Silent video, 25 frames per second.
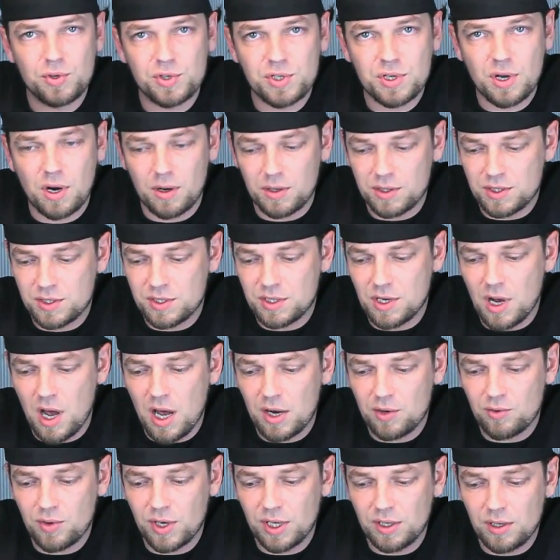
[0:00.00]
start
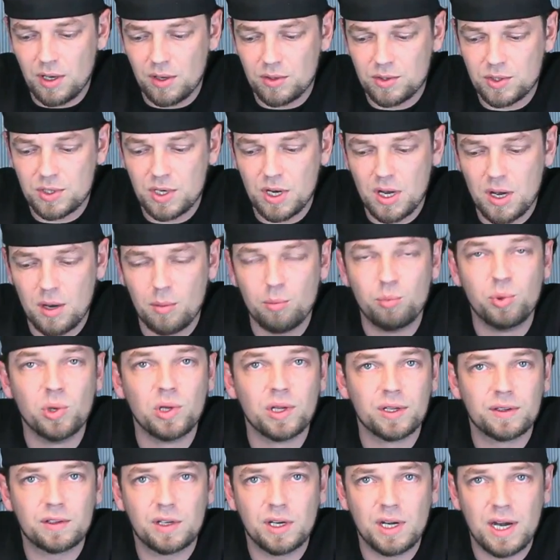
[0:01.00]
soldering those uh,
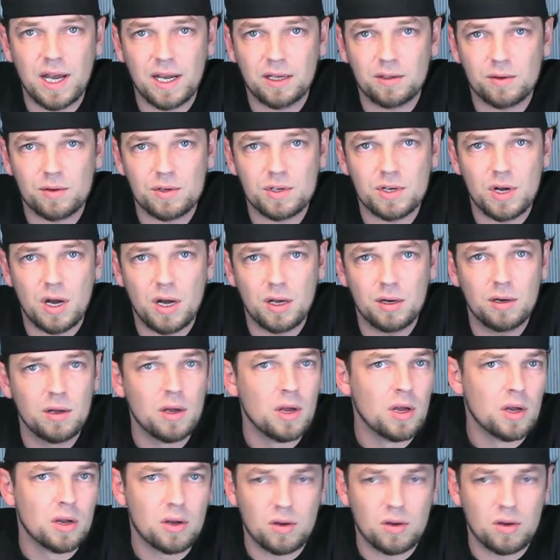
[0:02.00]
bullet connectors on,